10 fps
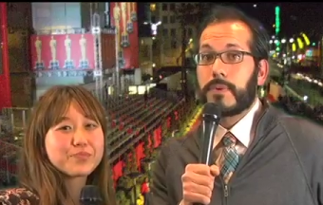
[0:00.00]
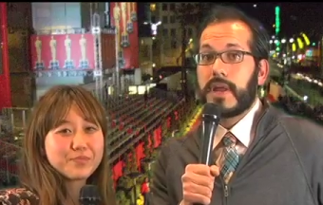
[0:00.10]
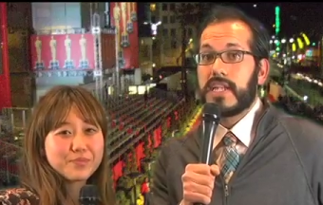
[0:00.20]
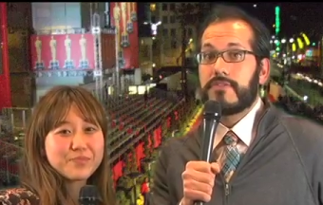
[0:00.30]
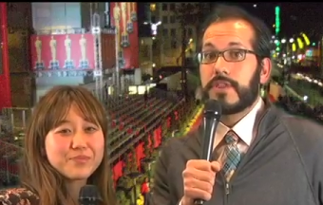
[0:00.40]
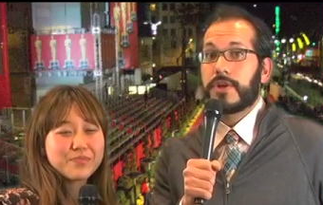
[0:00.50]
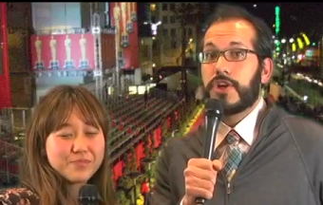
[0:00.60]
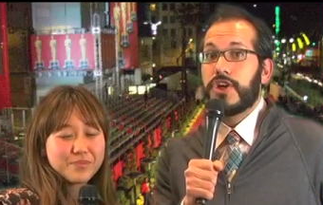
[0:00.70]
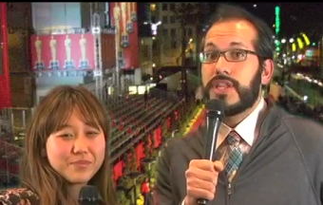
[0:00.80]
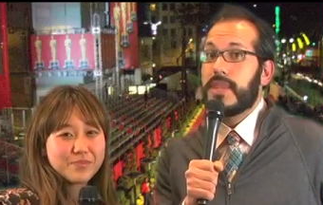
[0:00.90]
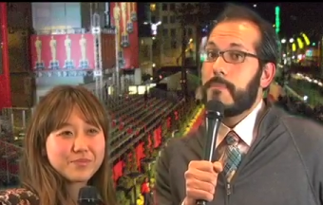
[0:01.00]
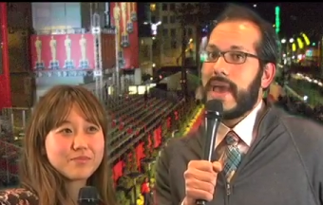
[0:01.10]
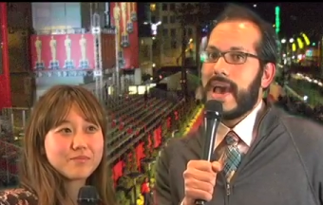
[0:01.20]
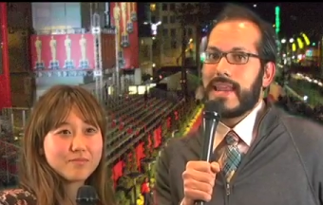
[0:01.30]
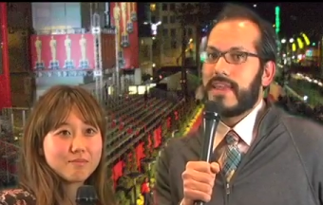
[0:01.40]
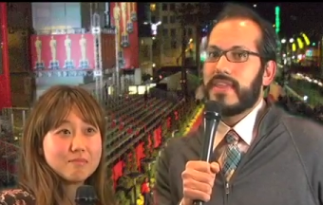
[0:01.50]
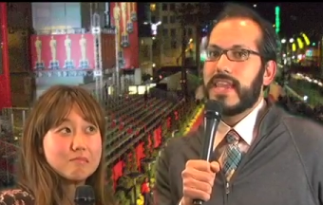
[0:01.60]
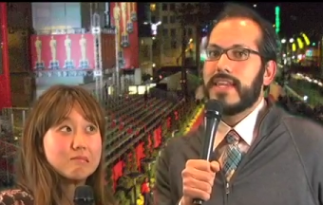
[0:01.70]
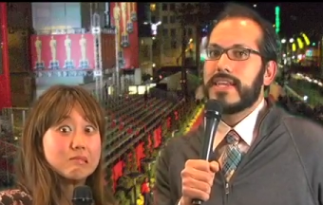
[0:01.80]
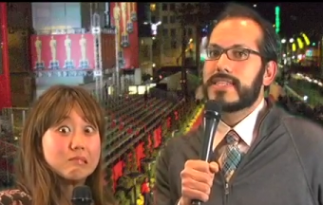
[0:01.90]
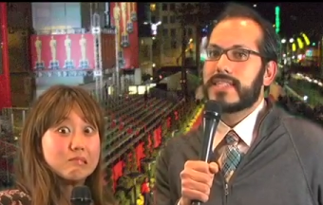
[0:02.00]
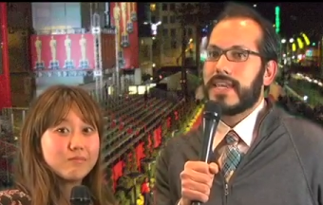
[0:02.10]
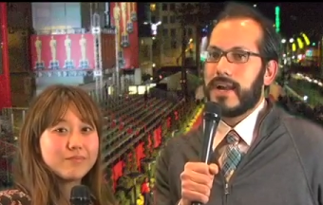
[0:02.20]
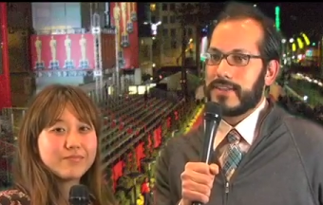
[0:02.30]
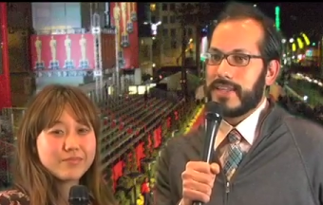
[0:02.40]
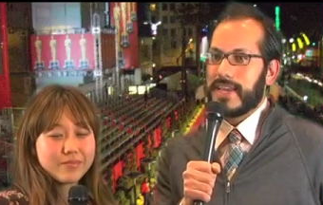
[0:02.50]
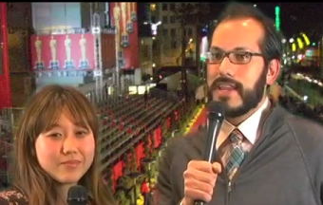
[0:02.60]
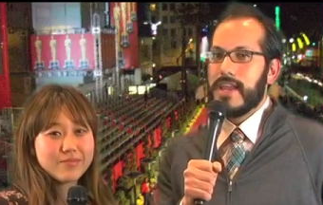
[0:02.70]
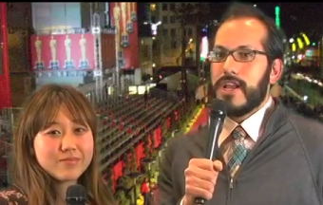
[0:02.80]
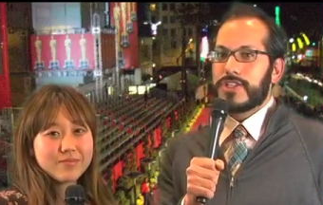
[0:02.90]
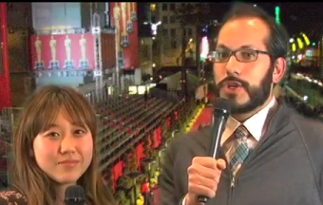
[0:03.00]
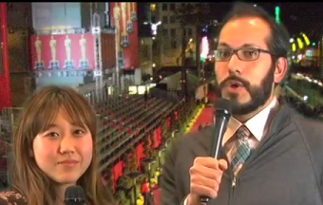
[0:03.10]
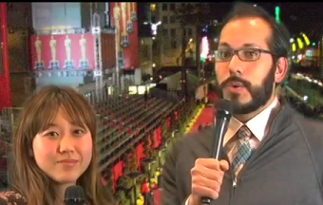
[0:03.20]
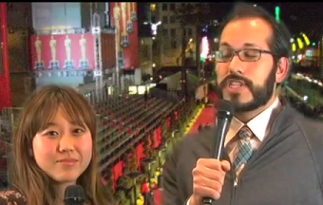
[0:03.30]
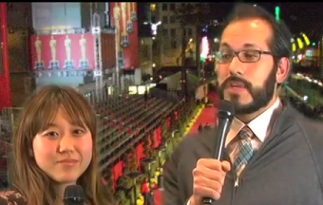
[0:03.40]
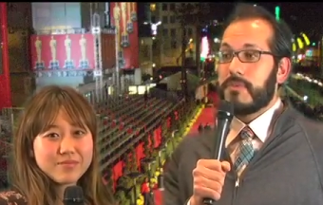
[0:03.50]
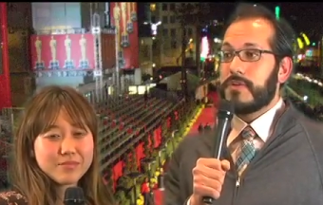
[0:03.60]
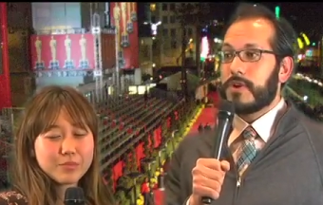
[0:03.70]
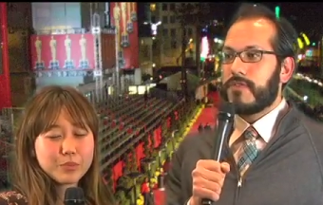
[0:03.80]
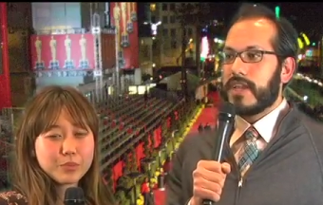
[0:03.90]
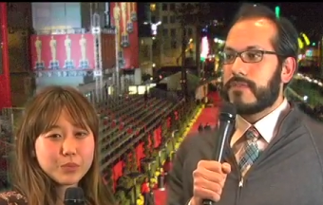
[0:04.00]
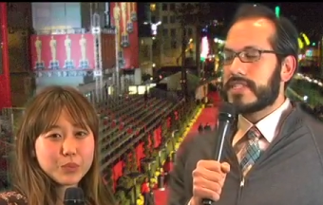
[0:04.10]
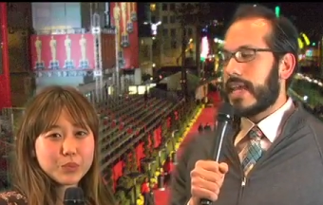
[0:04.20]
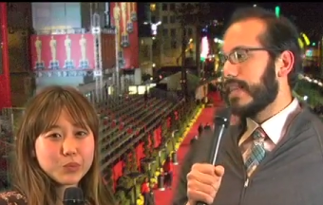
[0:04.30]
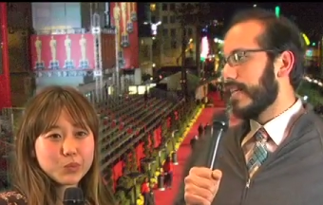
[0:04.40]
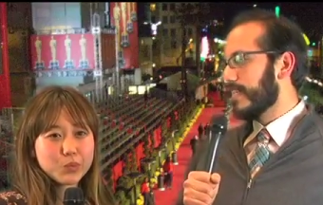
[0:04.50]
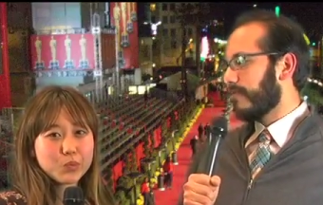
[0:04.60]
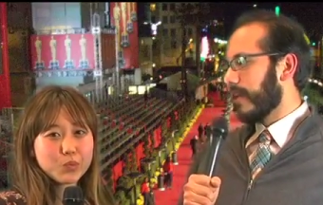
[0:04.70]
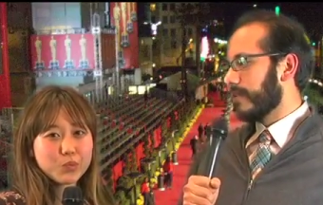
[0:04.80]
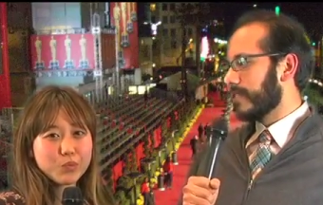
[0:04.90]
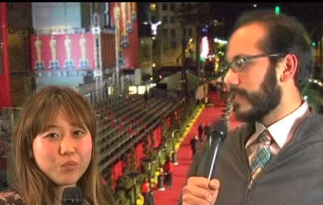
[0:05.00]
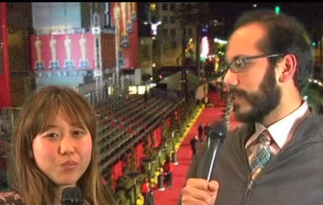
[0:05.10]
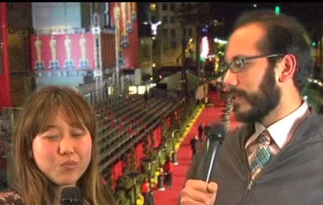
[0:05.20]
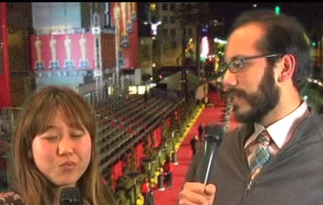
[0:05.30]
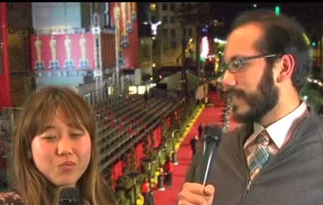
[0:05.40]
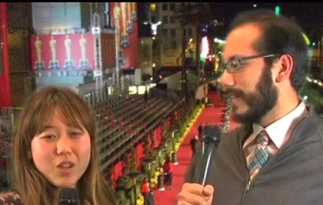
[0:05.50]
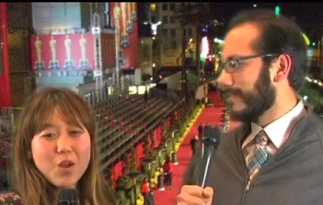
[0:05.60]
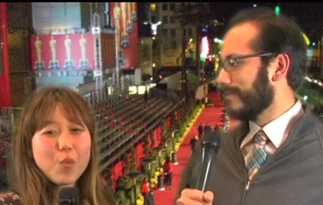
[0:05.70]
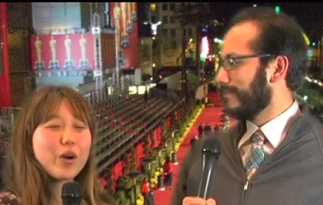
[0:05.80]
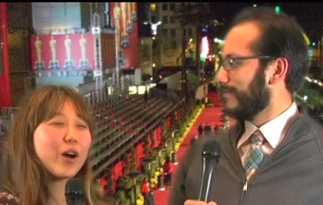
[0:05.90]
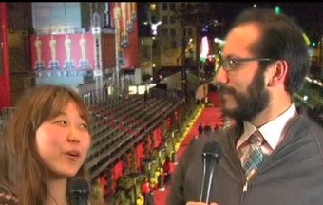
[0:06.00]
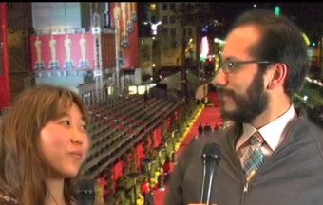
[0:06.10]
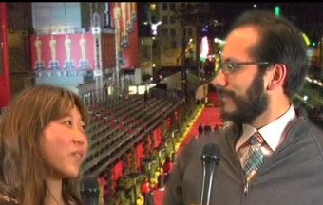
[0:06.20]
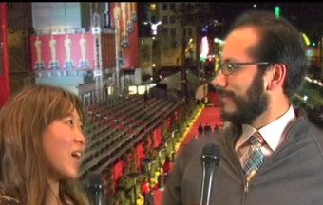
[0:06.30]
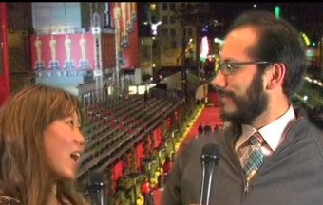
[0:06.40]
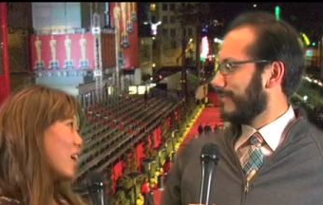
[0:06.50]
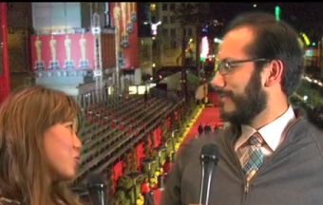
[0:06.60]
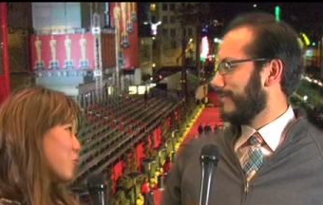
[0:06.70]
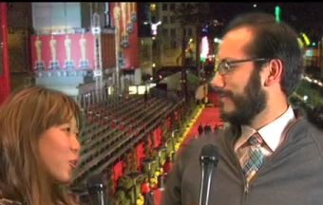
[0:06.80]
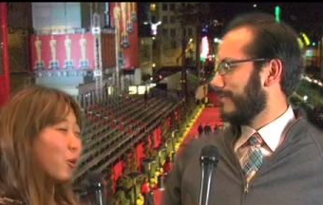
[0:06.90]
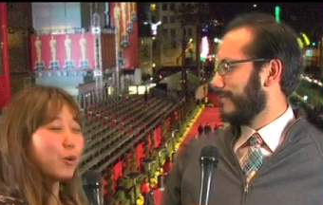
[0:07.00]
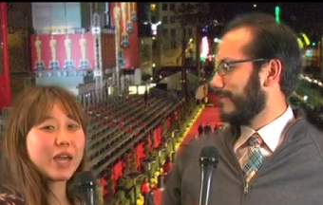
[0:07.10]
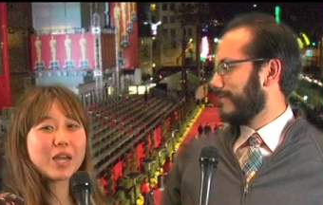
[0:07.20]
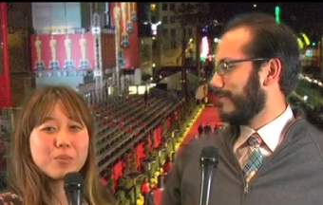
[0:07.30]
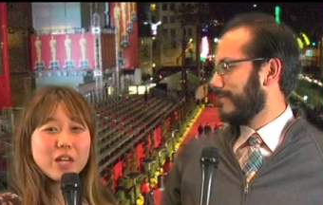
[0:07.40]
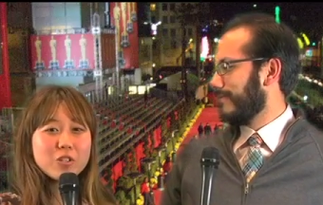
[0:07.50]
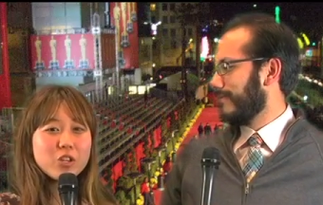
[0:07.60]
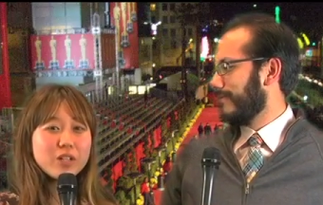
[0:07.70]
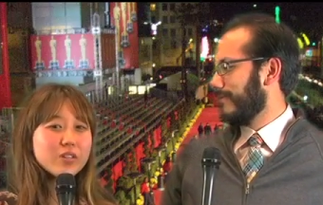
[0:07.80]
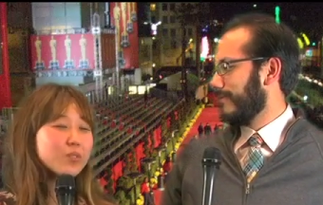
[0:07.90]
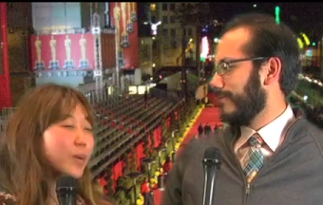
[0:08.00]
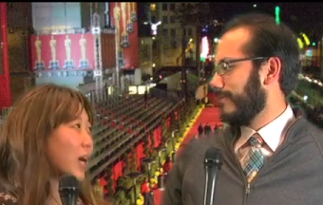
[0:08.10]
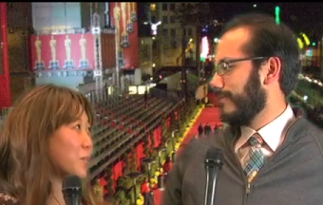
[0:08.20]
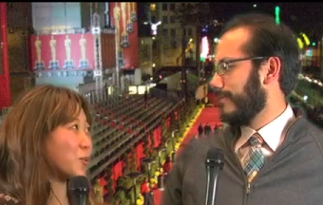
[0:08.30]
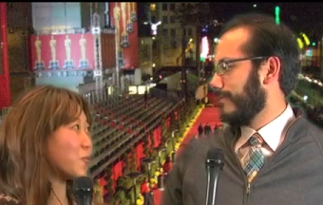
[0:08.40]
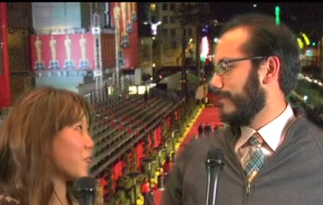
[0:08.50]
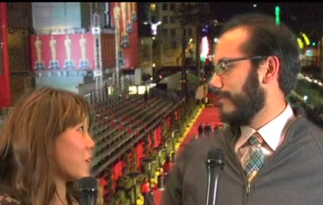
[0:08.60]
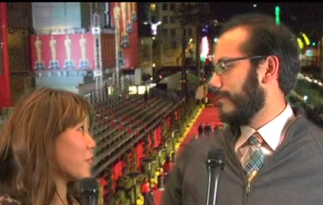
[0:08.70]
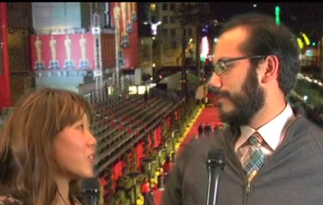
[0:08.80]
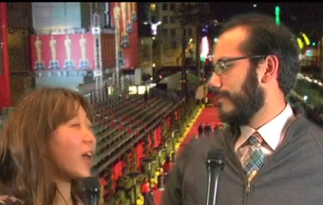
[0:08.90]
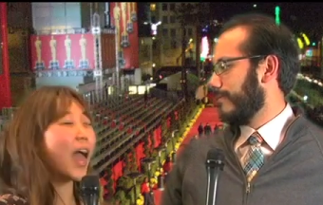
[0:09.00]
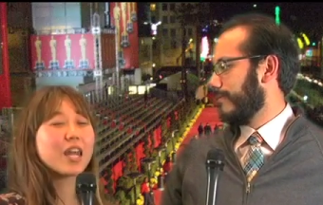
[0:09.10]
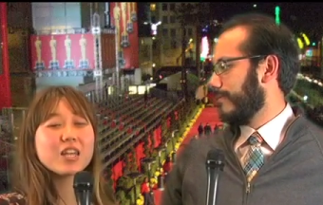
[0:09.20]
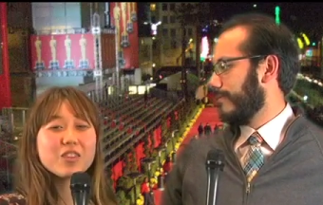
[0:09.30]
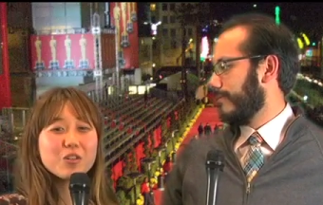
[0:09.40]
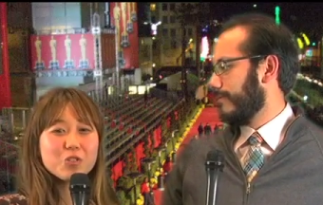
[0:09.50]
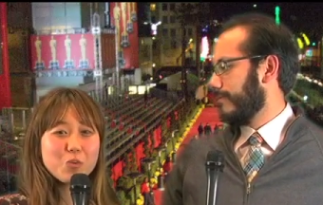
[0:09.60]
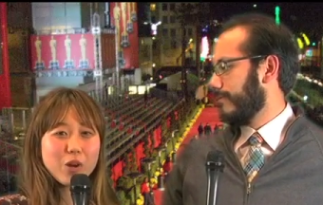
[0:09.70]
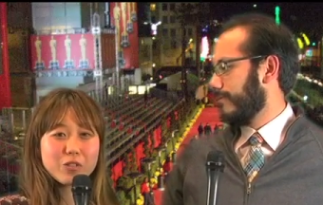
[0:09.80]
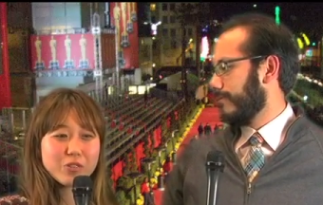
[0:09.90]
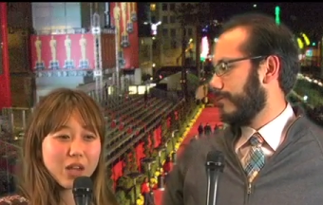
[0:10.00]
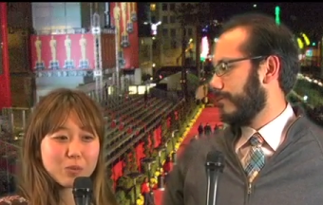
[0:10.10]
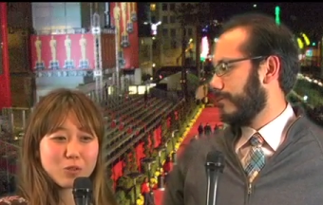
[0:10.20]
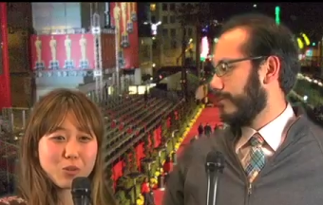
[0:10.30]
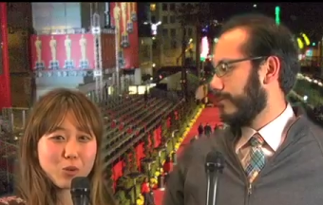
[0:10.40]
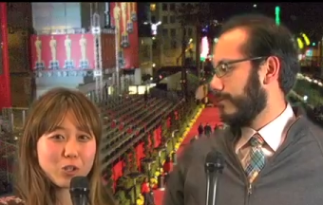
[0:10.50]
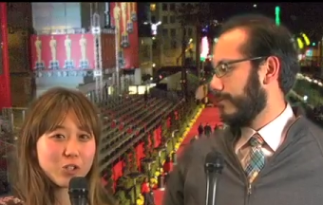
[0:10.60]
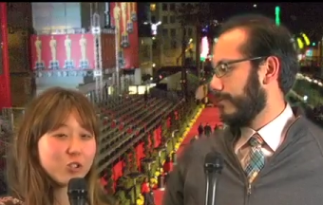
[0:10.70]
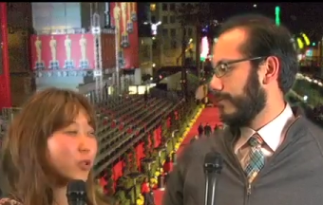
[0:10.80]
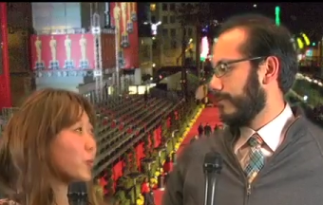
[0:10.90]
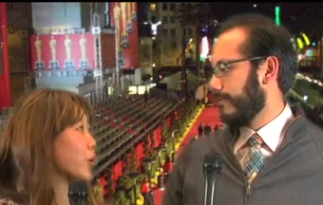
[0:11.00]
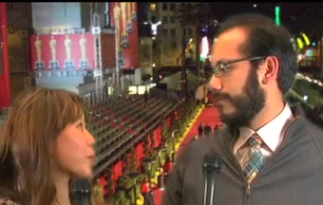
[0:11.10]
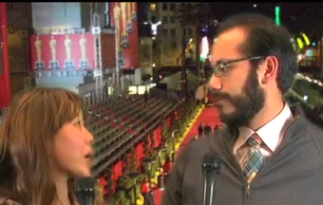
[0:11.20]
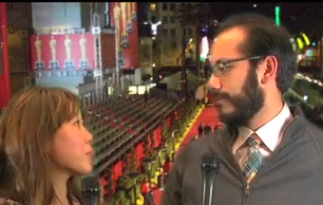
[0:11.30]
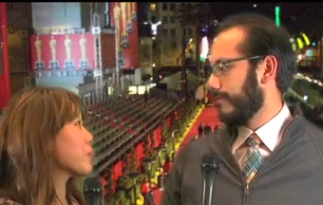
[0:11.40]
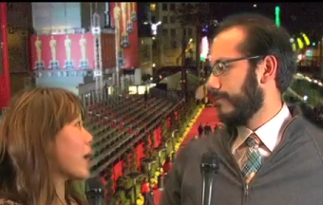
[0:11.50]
Speaker 1: parade of the good, the bad, and the hideously ugly. So, who are some of your favorites and least favorites this year, Lisa?
Speaker 2: Well, as you know, Cate Blanchett is my absolute favorite. Anything she wears is absolutely gorgeous. She could wear a paper